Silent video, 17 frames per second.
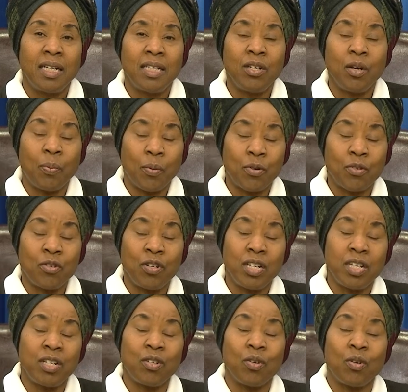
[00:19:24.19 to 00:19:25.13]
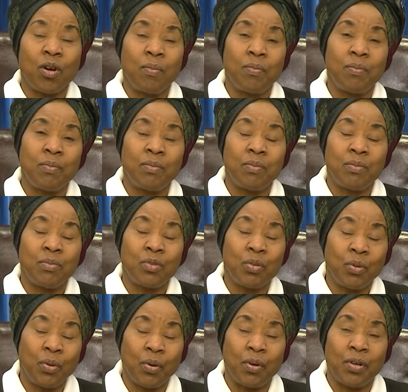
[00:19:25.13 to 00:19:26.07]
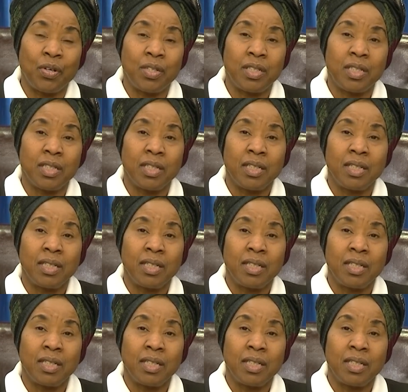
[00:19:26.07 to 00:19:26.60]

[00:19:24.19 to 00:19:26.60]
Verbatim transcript: the opportunity to come to earth